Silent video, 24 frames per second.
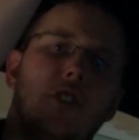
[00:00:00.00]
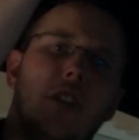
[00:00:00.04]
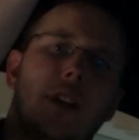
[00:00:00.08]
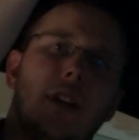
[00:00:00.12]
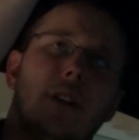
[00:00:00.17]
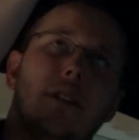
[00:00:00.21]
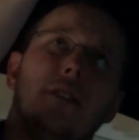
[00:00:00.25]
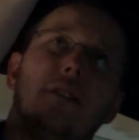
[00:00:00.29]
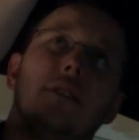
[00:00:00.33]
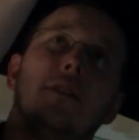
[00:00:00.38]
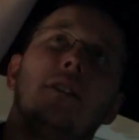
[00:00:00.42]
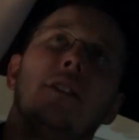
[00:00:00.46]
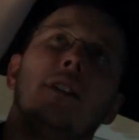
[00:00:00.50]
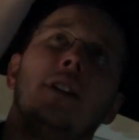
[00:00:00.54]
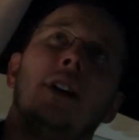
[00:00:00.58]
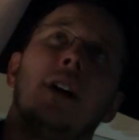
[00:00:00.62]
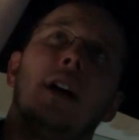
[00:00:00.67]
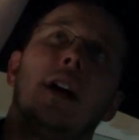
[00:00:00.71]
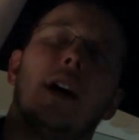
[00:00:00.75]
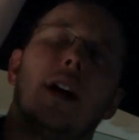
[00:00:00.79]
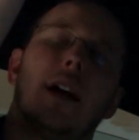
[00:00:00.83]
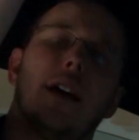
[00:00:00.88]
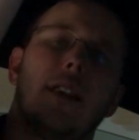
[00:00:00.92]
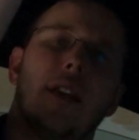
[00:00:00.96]
channel.
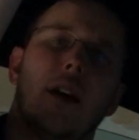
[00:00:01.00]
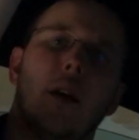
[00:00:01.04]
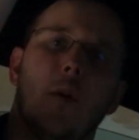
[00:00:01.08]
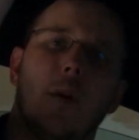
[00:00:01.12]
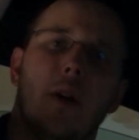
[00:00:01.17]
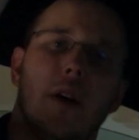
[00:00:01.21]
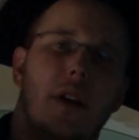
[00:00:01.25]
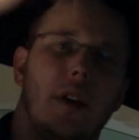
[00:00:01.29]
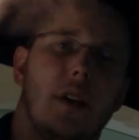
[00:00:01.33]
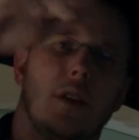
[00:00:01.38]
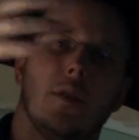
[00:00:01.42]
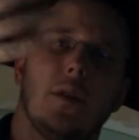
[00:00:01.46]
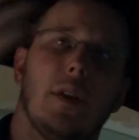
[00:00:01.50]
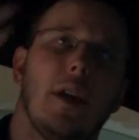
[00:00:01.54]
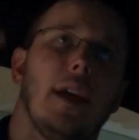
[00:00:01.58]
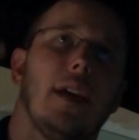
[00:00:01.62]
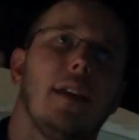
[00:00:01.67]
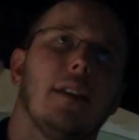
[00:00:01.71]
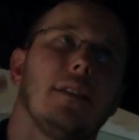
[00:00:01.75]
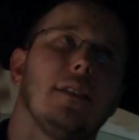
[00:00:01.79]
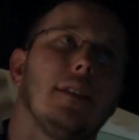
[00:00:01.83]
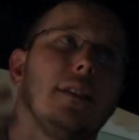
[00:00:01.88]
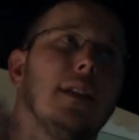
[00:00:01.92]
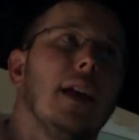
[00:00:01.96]
That way you
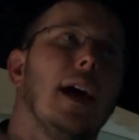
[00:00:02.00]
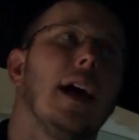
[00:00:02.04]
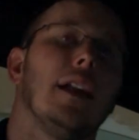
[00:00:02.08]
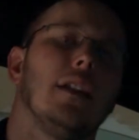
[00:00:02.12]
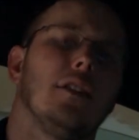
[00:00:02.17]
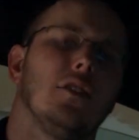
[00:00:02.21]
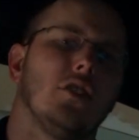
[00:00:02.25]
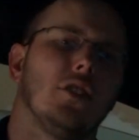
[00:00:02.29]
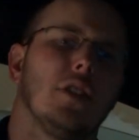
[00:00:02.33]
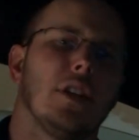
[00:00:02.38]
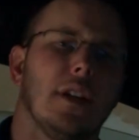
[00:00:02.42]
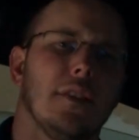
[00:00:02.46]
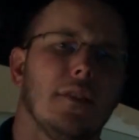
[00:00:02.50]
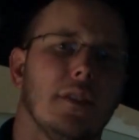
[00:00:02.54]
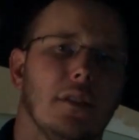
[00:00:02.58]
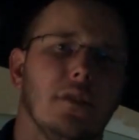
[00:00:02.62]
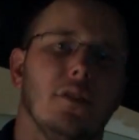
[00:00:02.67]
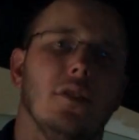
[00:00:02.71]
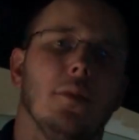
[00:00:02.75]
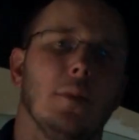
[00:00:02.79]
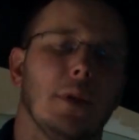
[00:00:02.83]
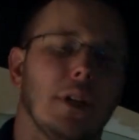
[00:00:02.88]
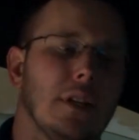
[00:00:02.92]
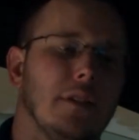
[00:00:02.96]
can't see that and should give it a
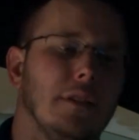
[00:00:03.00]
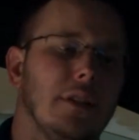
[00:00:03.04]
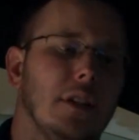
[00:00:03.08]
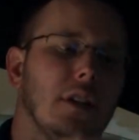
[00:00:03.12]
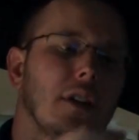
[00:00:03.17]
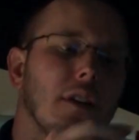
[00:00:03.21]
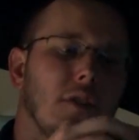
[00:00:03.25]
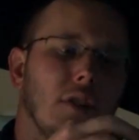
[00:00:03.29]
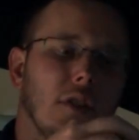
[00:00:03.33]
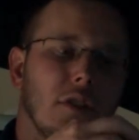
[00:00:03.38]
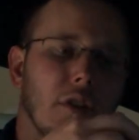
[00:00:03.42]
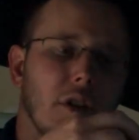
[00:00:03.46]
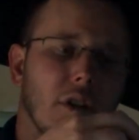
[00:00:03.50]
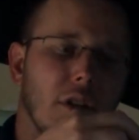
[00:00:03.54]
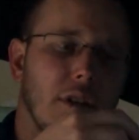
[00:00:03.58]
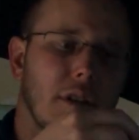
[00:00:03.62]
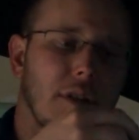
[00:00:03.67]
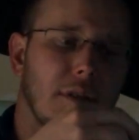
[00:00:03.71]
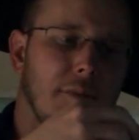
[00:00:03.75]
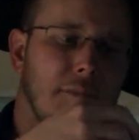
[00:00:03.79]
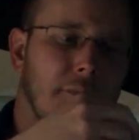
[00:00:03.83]
little bit cleaner of a look.